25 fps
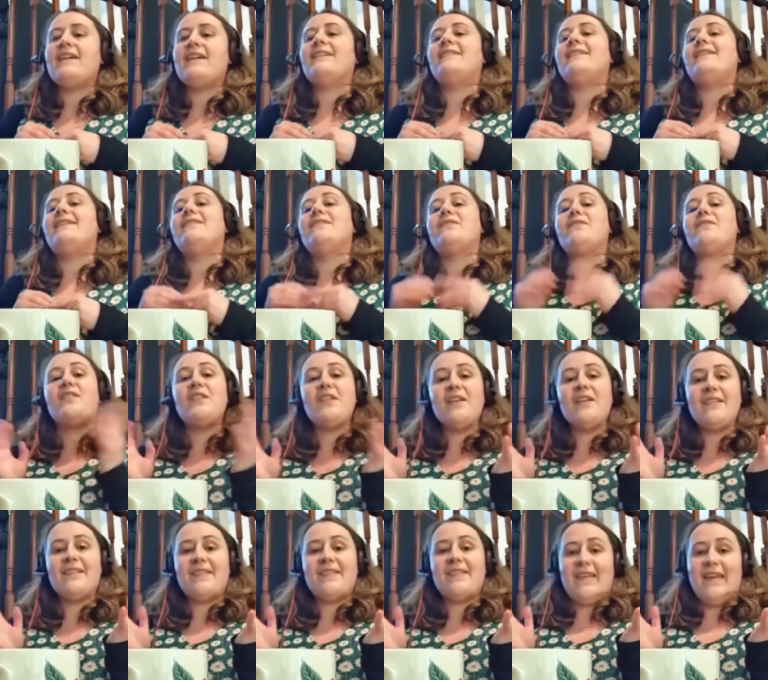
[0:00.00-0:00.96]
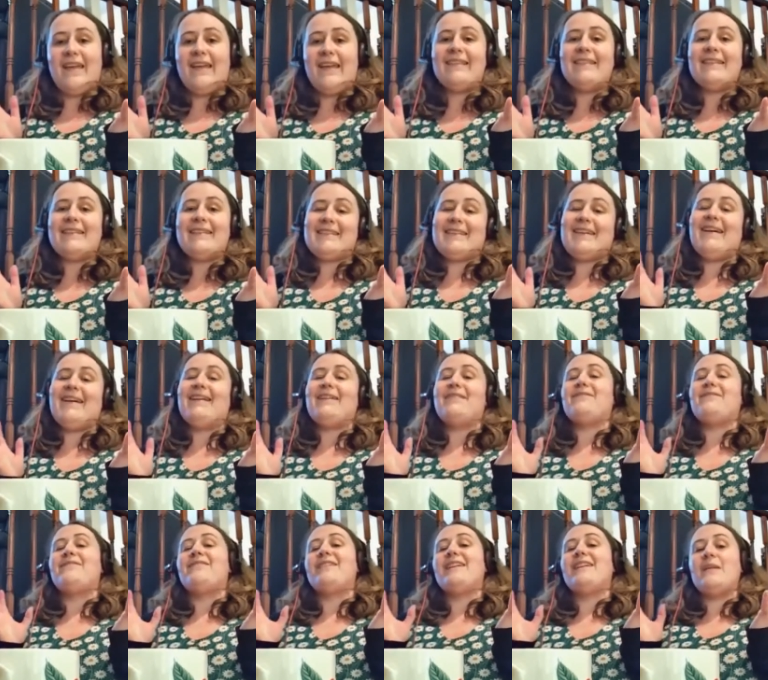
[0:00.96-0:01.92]
And then the third thing that's kind of
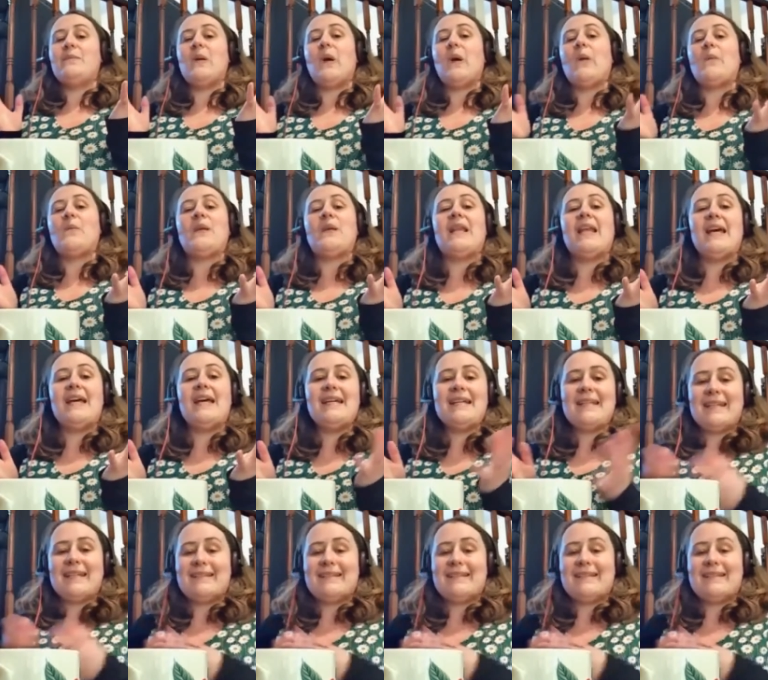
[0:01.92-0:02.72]
really popular